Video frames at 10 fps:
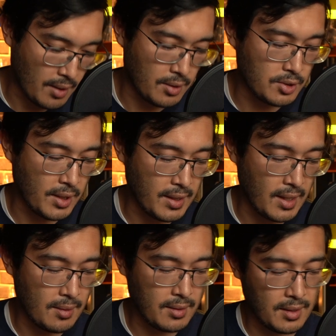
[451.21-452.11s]
They're trying
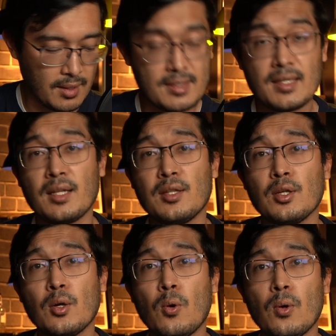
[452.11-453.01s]
to, like they said in
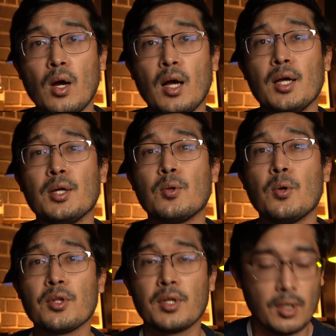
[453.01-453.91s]
their
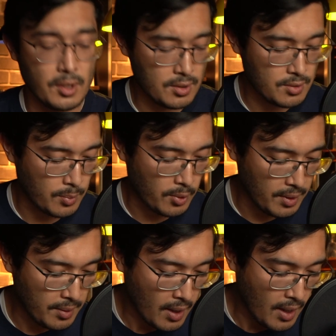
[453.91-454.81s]
quarterly earnings
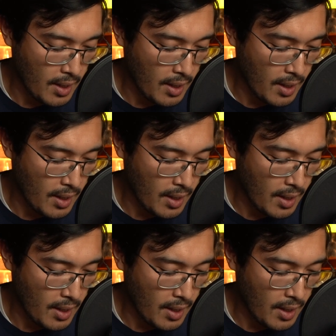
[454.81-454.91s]
report,